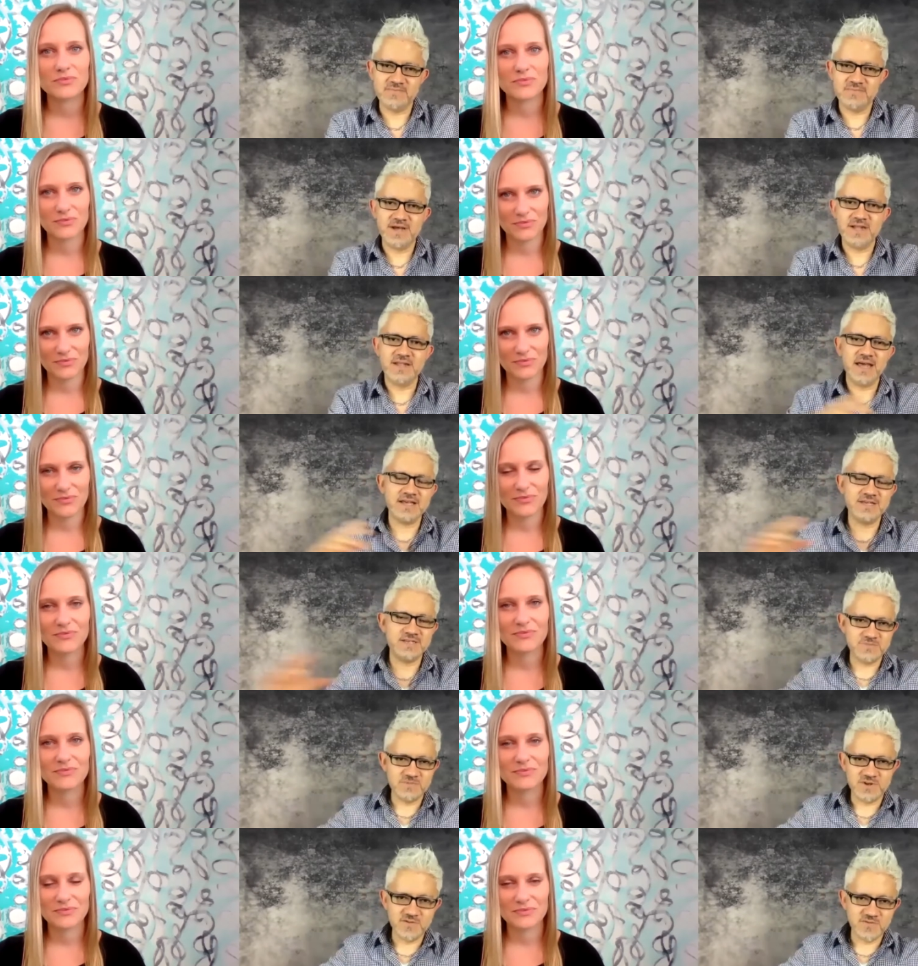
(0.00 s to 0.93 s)
Speaker 1: a nice
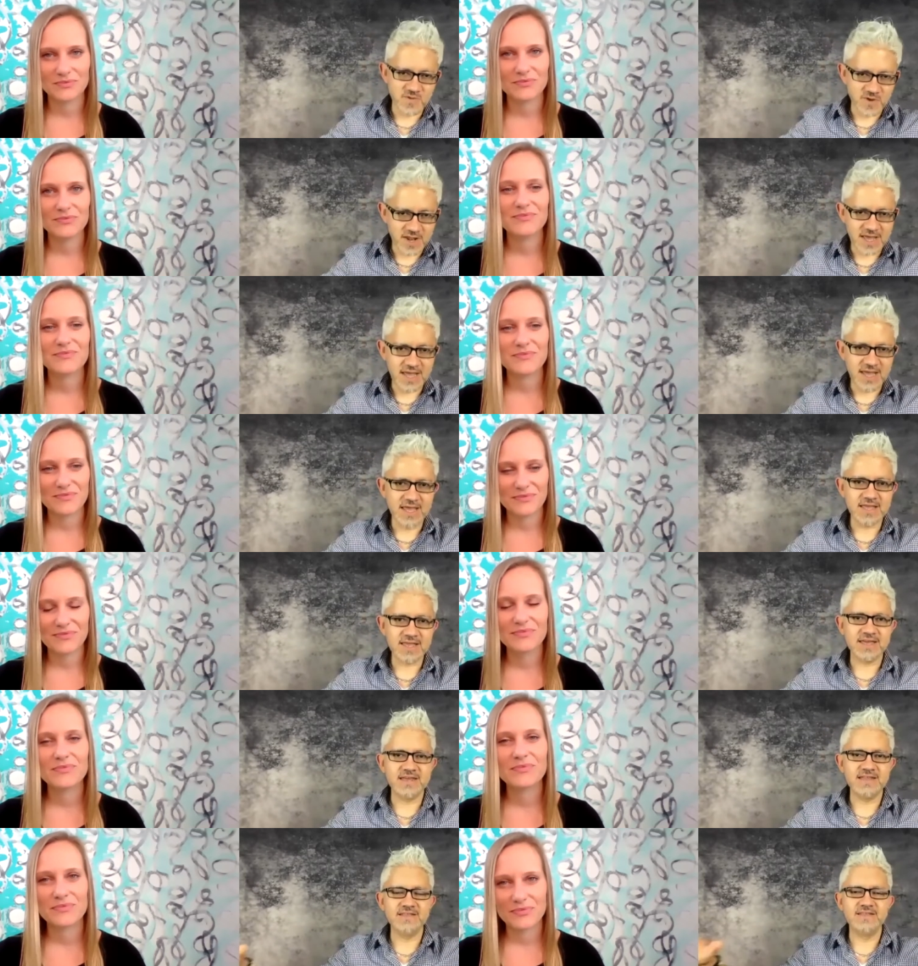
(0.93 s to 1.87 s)
beautiful lake
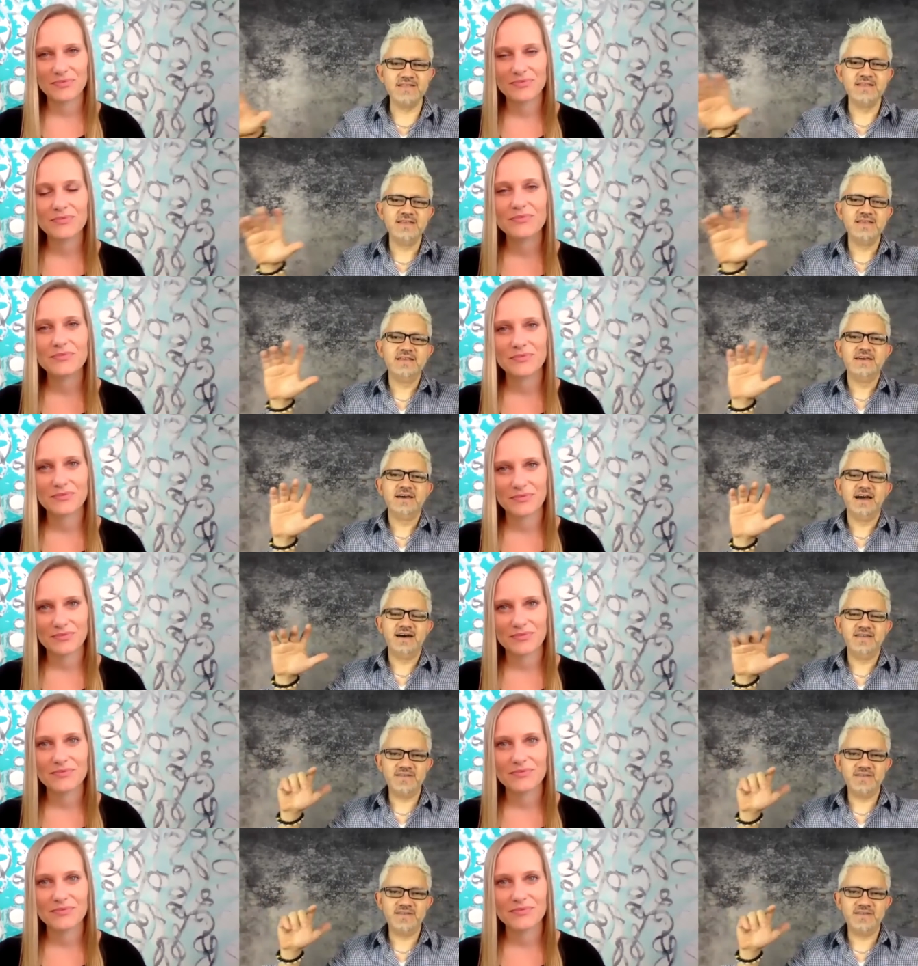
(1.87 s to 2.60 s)
and uh, then